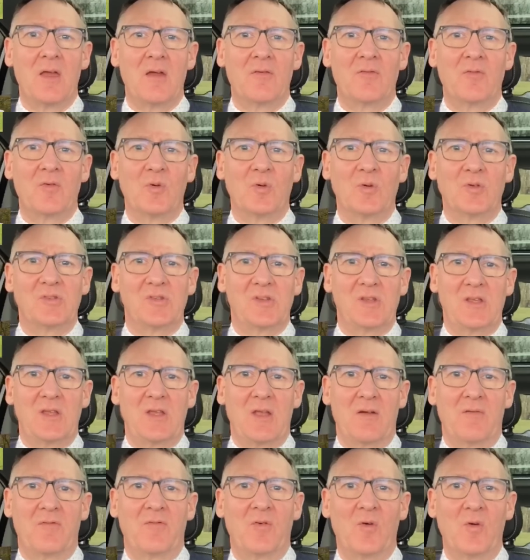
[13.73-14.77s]
40
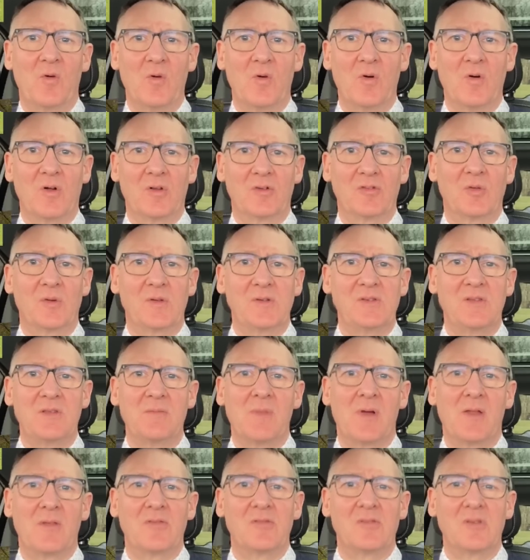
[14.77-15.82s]
for 20
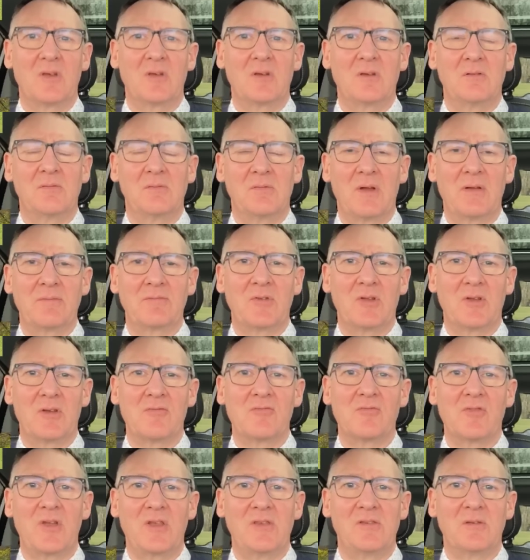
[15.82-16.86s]
months, so I've got a
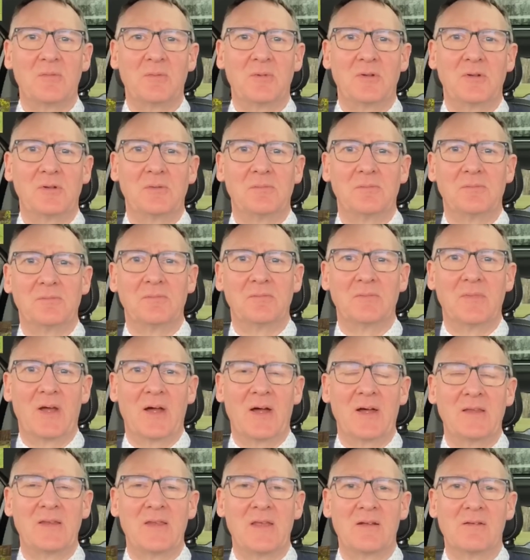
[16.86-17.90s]
reasonable
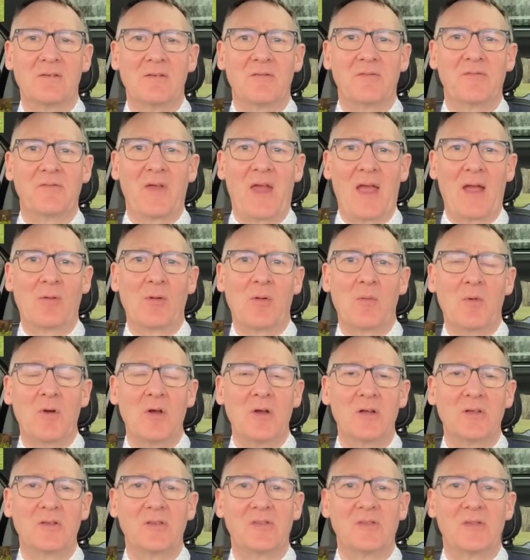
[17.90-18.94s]
idea of how it
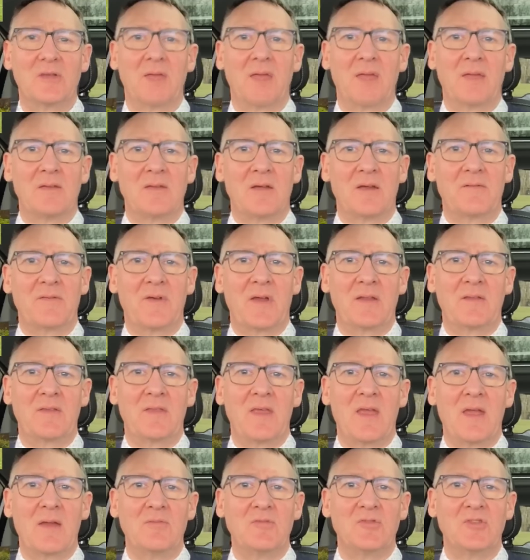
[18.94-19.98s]
works, and I've had
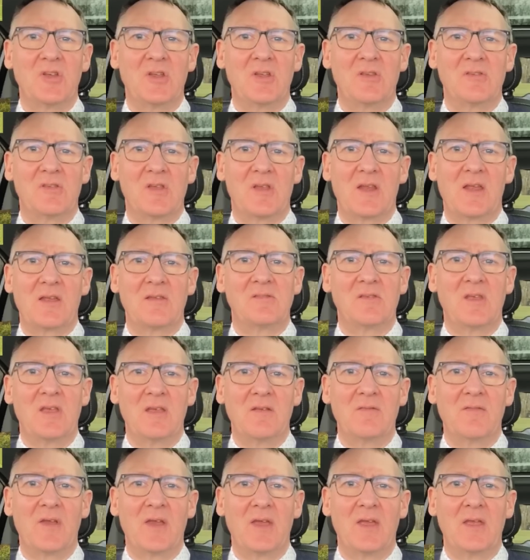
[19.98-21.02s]
the MG ZS
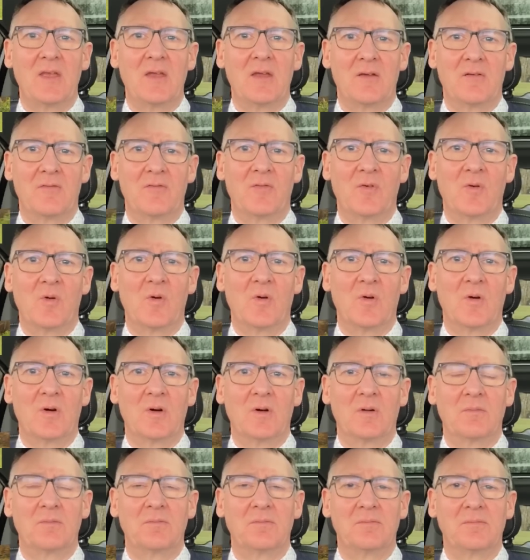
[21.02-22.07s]
EV
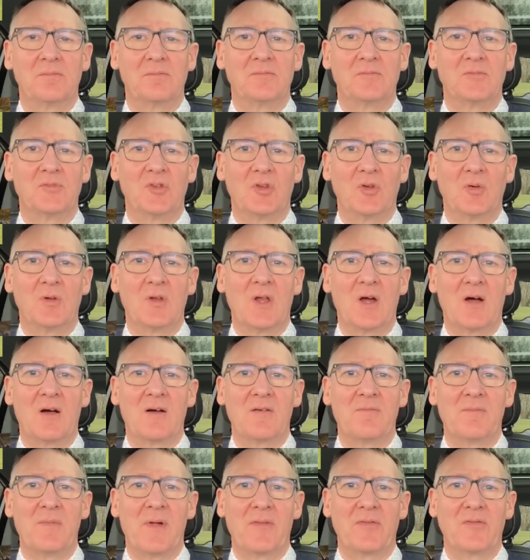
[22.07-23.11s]
for
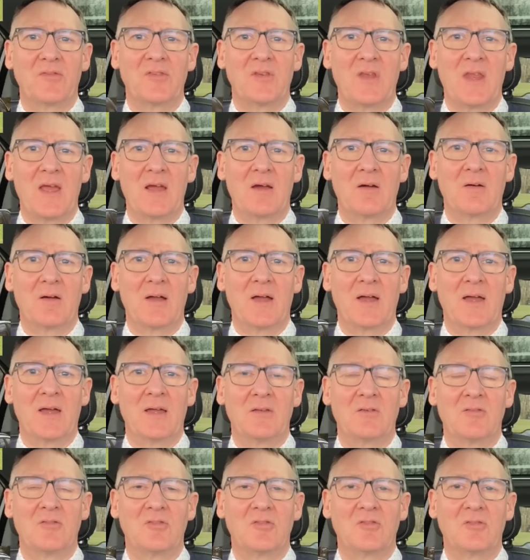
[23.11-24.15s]
2.5 months now
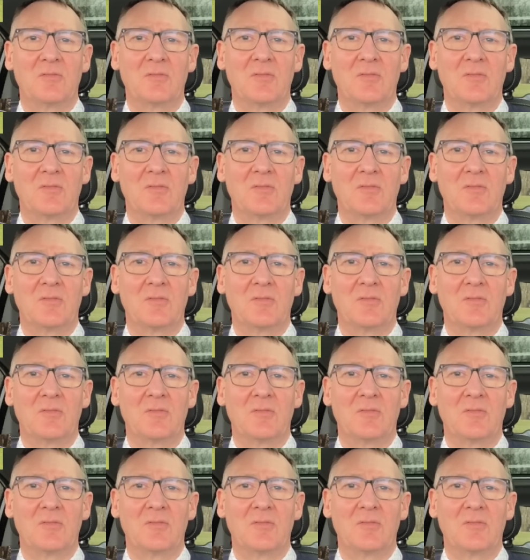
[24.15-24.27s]
and